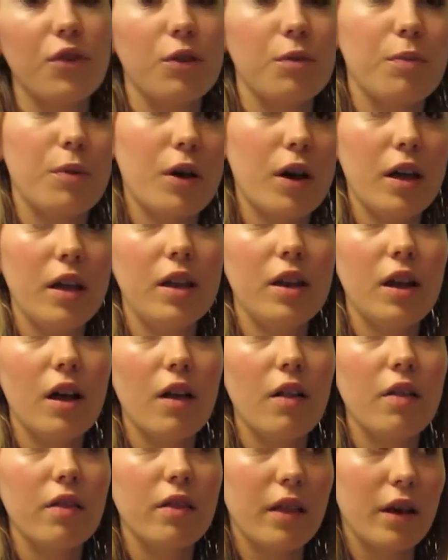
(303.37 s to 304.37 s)
you put
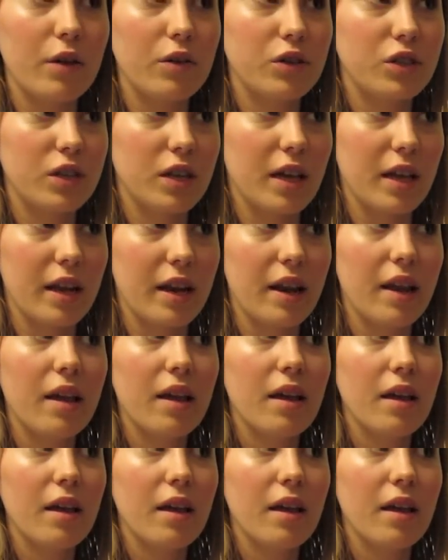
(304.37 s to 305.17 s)
a lotion